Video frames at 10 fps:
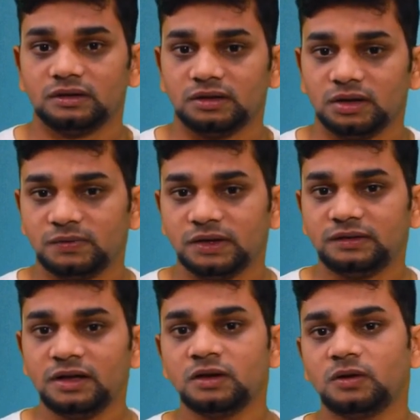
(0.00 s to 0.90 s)
If the
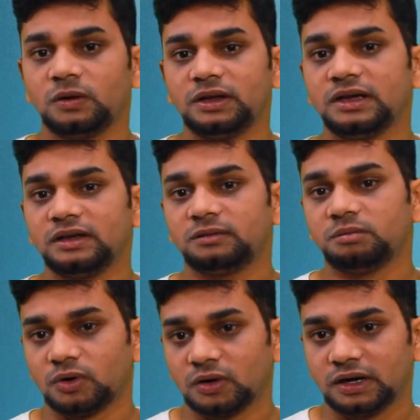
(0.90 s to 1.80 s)
zinc coating is
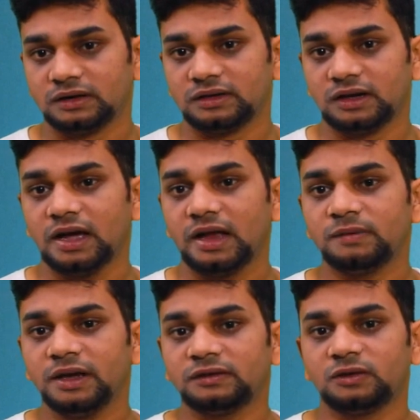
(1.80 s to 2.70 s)
broken, the
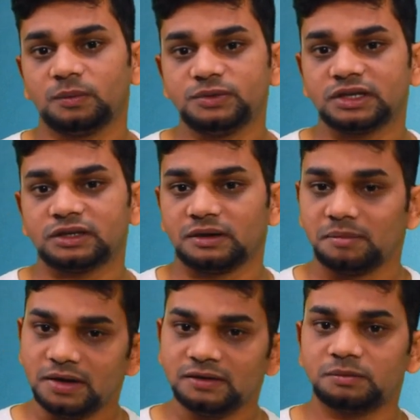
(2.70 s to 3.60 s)
galvanized object
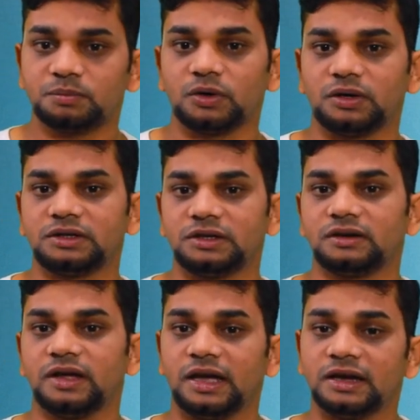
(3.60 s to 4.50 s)
remains
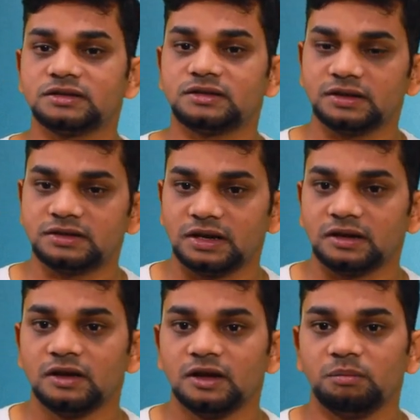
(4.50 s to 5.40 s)
protected against
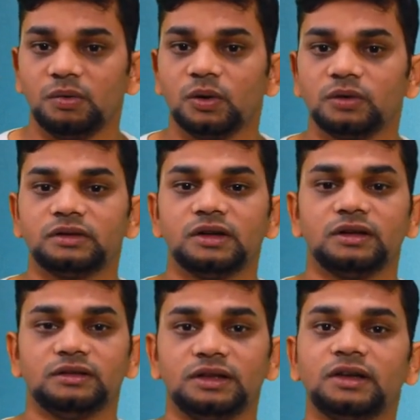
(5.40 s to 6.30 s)
rusting because
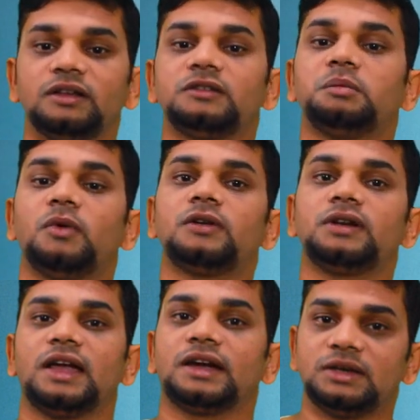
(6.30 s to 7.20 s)
zinc is more
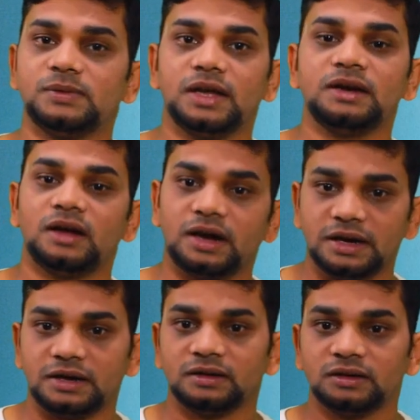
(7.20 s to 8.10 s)
reactive than
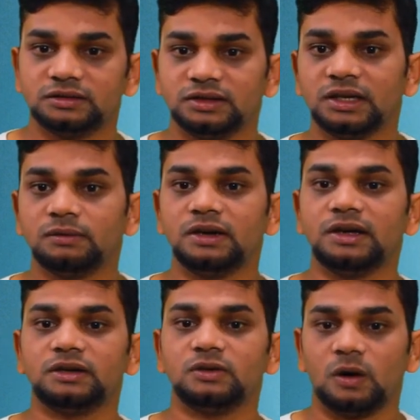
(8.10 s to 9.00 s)
iron. Zinc will
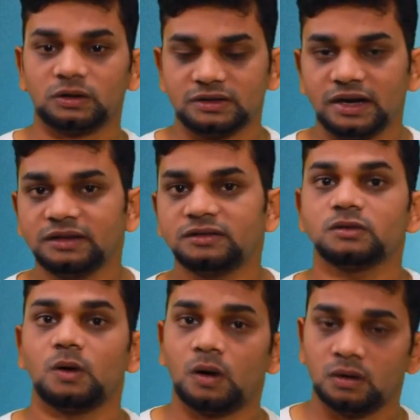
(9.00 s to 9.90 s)
get oxidized
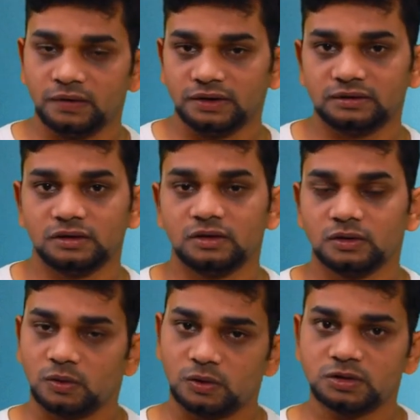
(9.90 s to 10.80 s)
always.
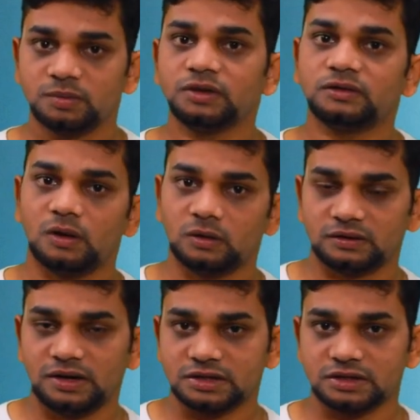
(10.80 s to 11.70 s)
Corrosion means
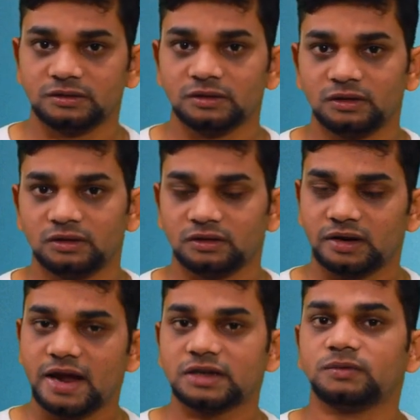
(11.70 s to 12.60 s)
oxidation,
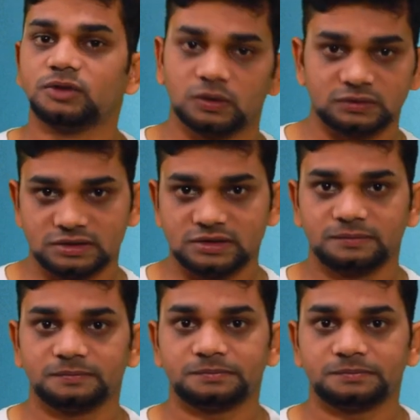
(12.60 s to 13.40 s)
reaction with oxygen.